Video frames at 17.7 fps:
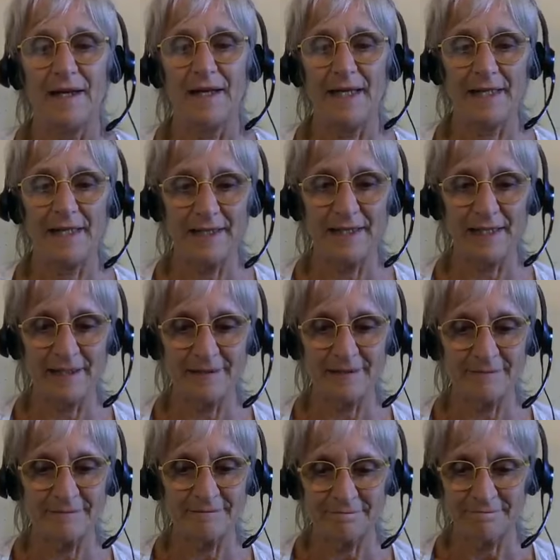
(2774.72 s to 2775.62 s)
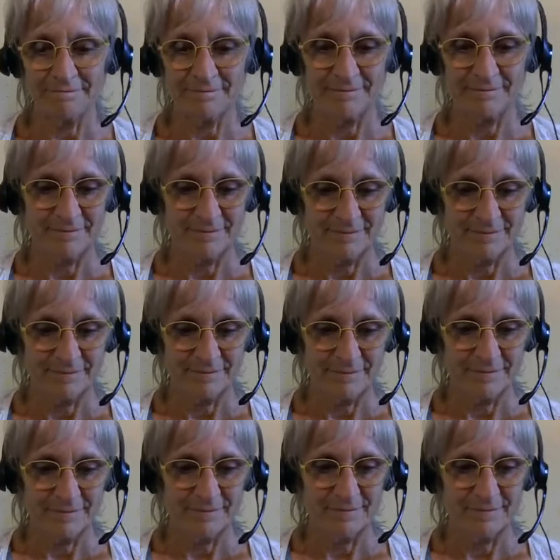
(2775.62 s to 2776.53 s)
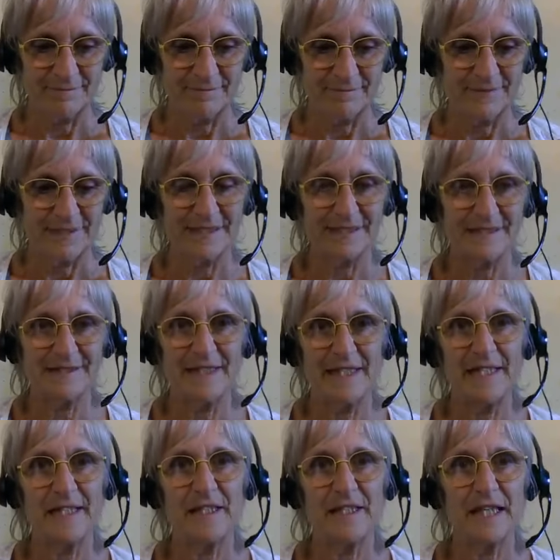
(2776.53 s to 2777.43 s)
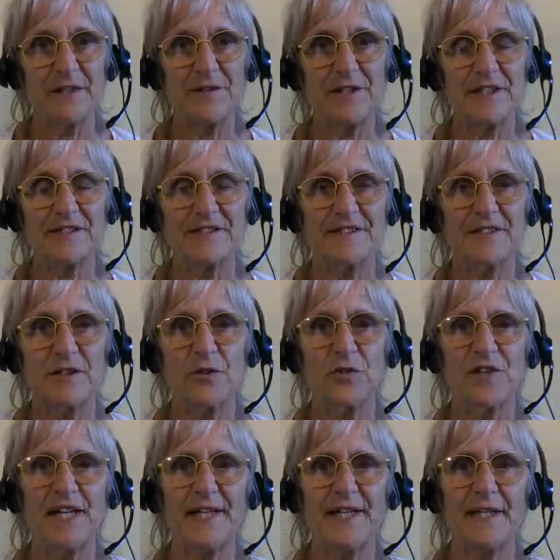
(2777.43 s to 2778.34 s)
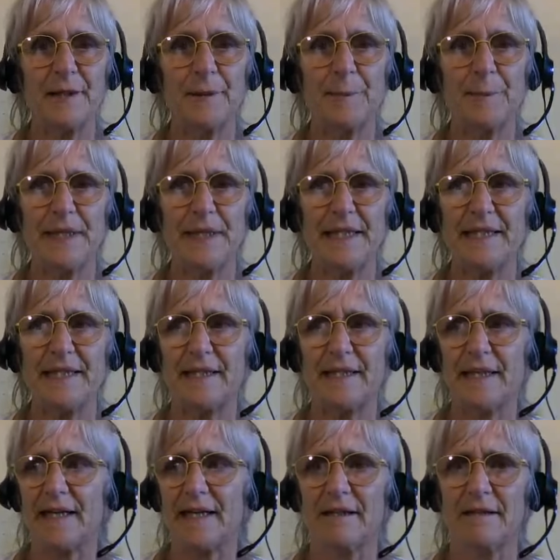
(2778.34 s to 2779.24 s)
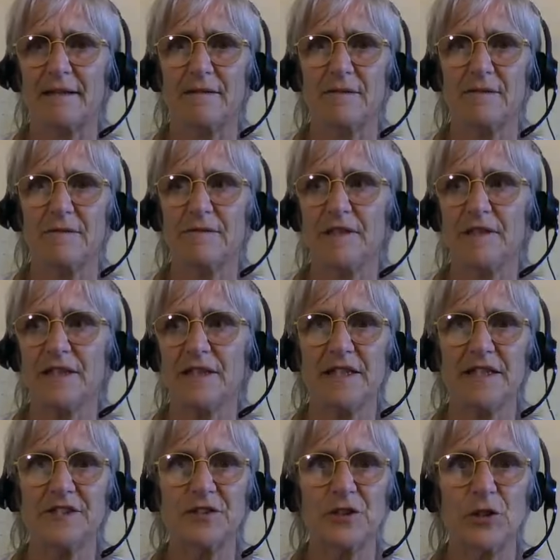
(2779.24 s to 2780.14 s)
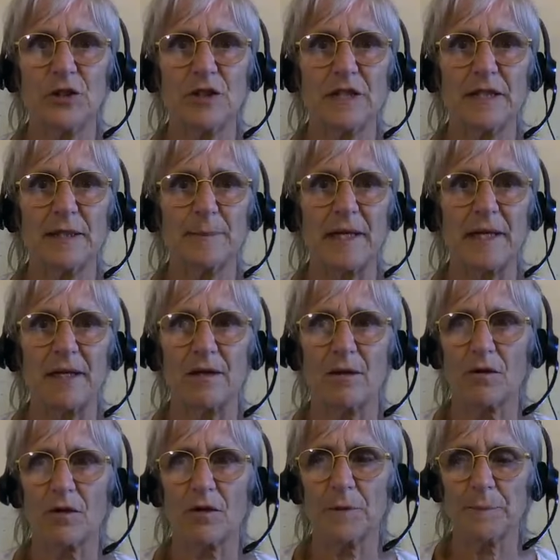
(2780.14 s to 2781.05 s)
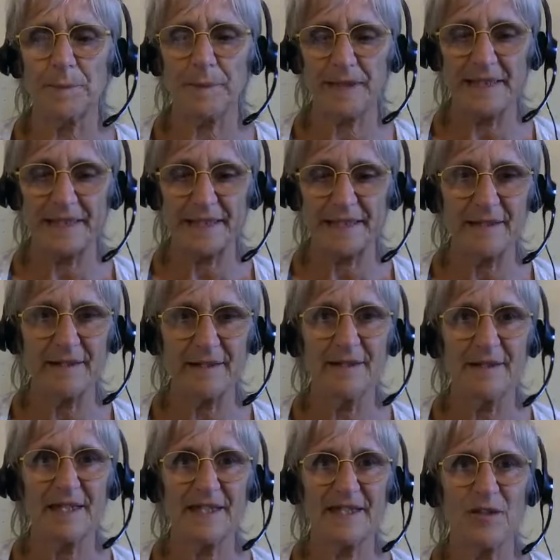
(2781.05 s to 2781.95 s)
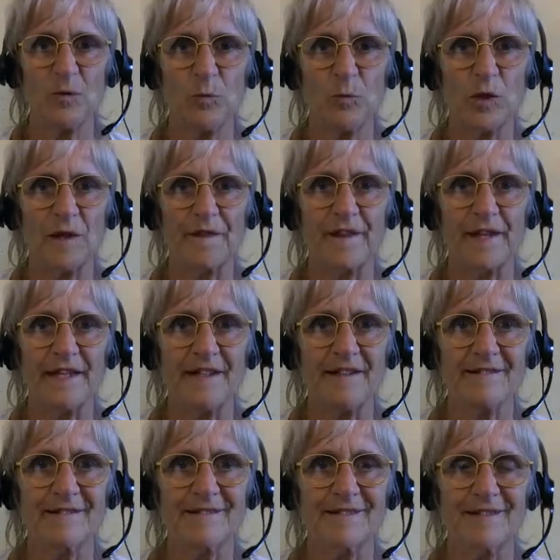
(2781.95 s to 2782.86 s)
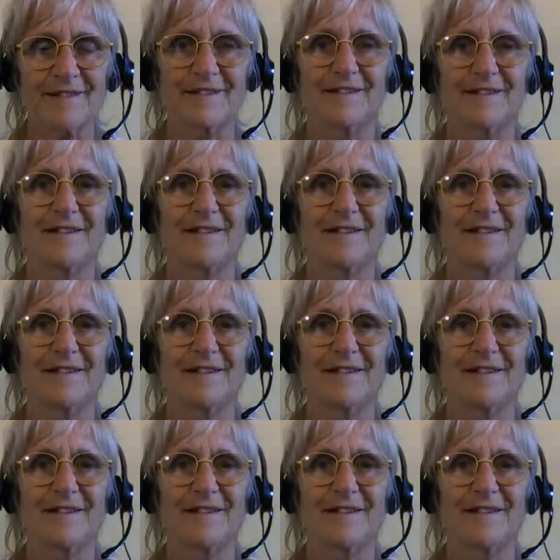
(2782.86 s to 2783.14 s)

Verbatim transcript: And then they're saying, no, this is already complete. Like, what are you talking about? Complete? I don't want this.